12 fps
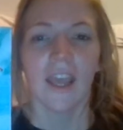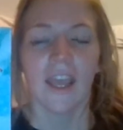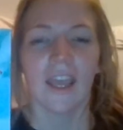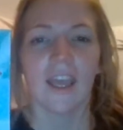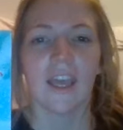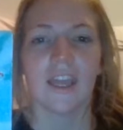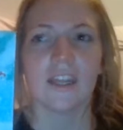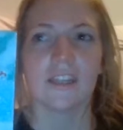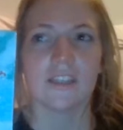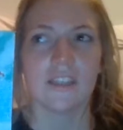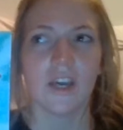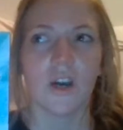And
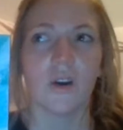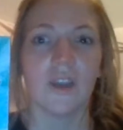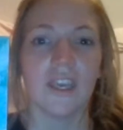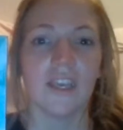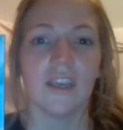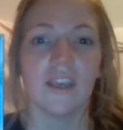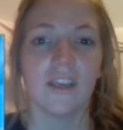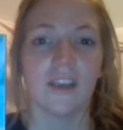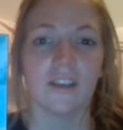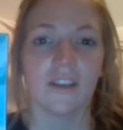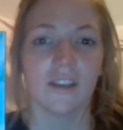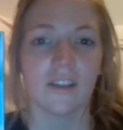so he
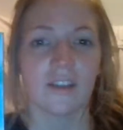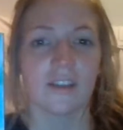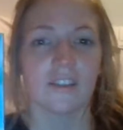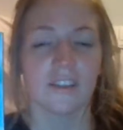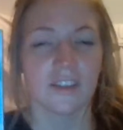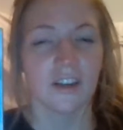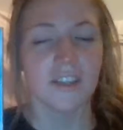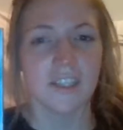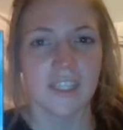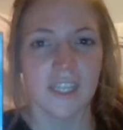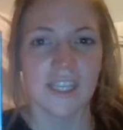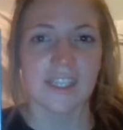
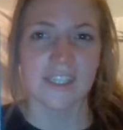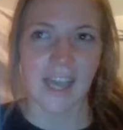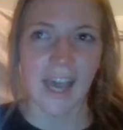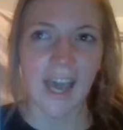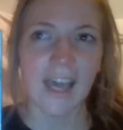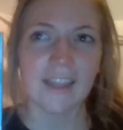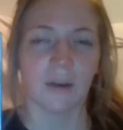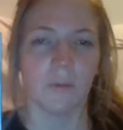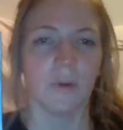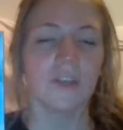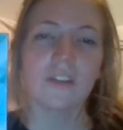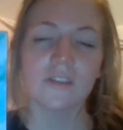starts to get sad that
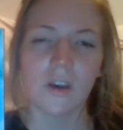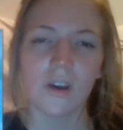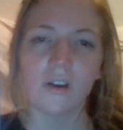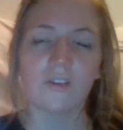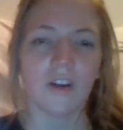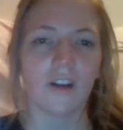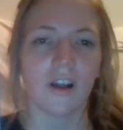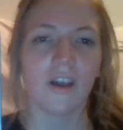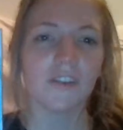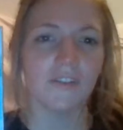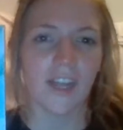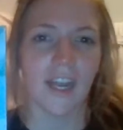winter is over and all
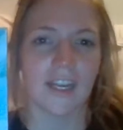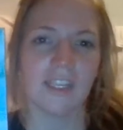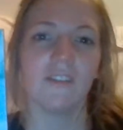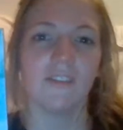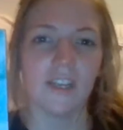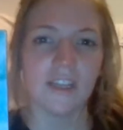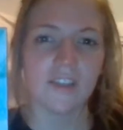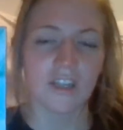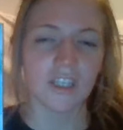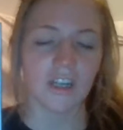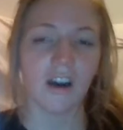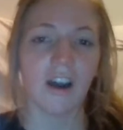the fun activities
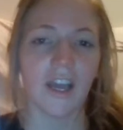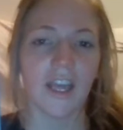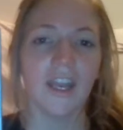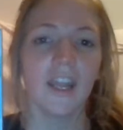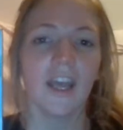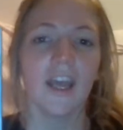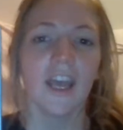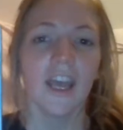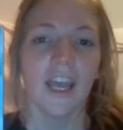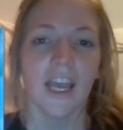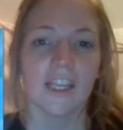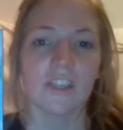are gone.
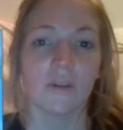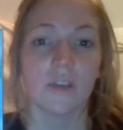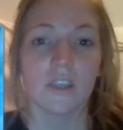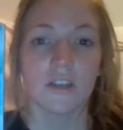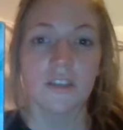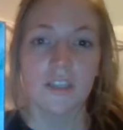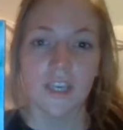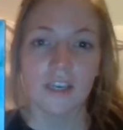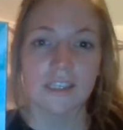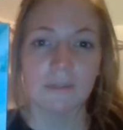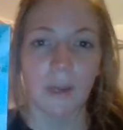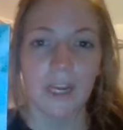And so he starts to tell
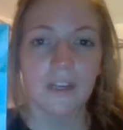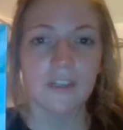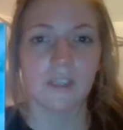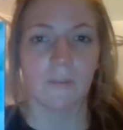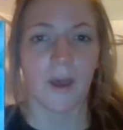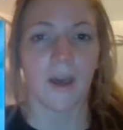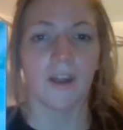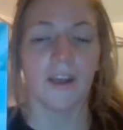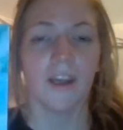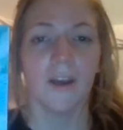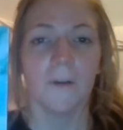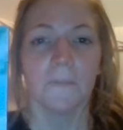his parents about it.